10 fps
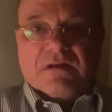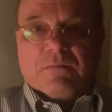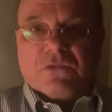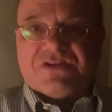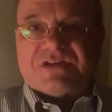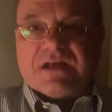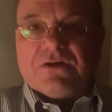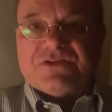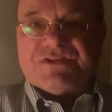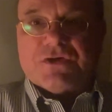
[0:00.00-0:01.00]

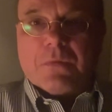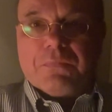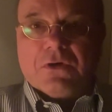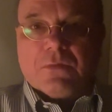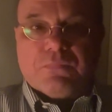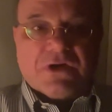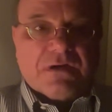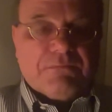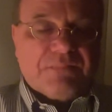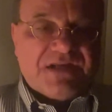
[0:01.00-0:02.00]
Moscow soap
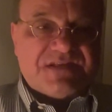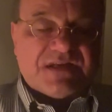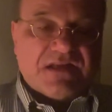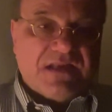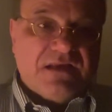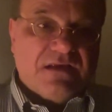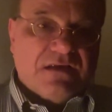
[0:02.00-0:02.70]
opera, basically.